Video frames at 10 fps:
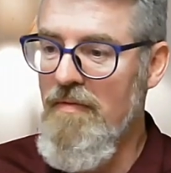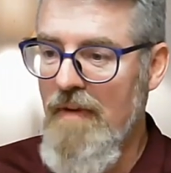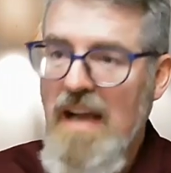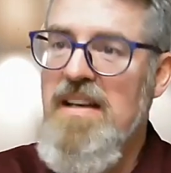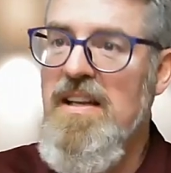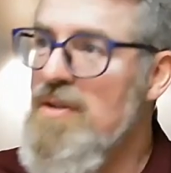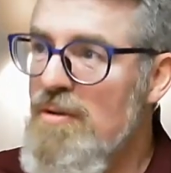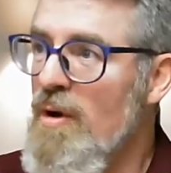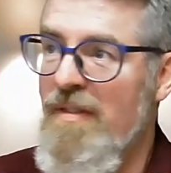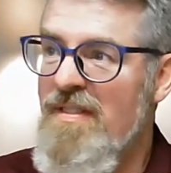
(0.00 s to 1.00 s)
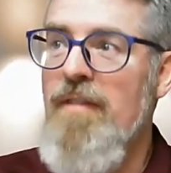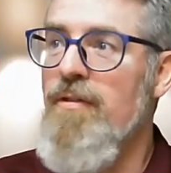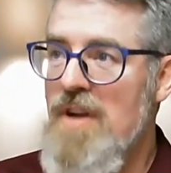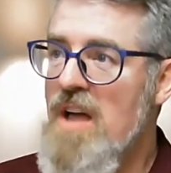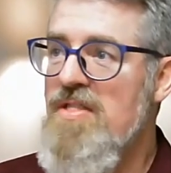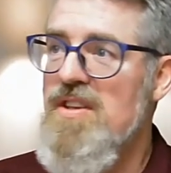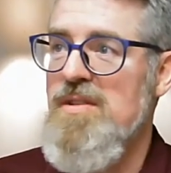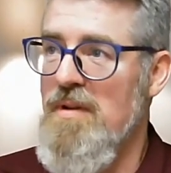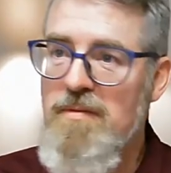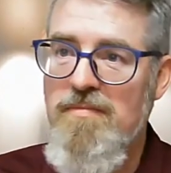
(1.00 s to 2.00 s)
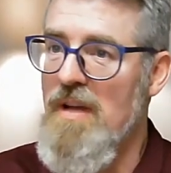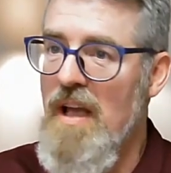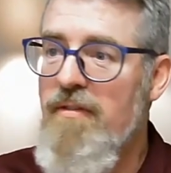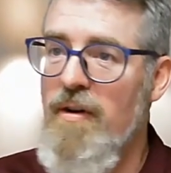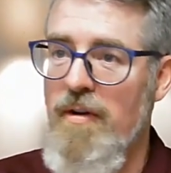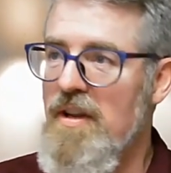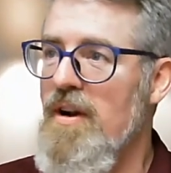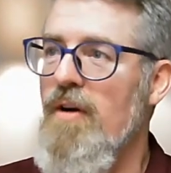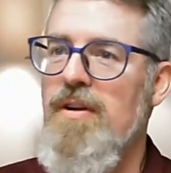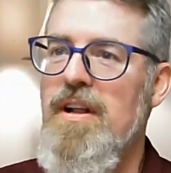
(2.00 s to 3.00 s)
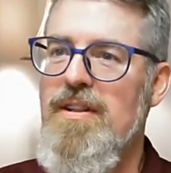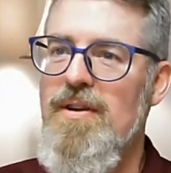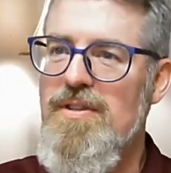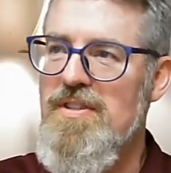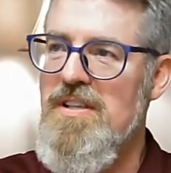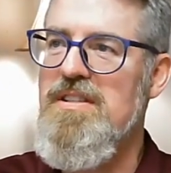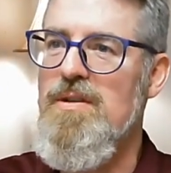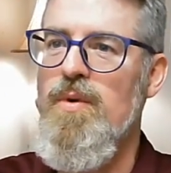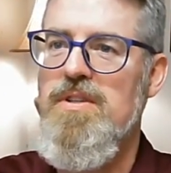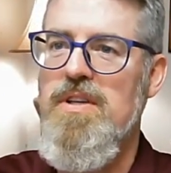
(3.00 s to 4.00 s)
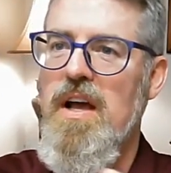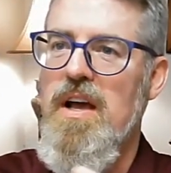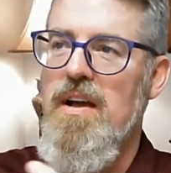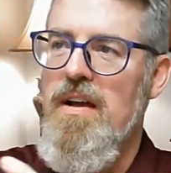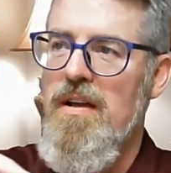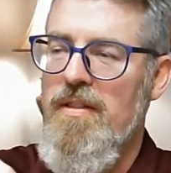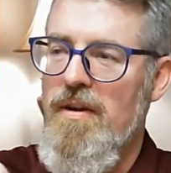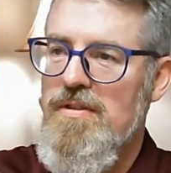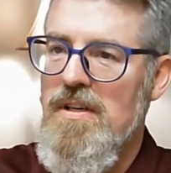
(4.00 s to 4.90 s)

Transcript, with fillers: I need you to have never done this in ever, you know, and, and there's a sense in which there's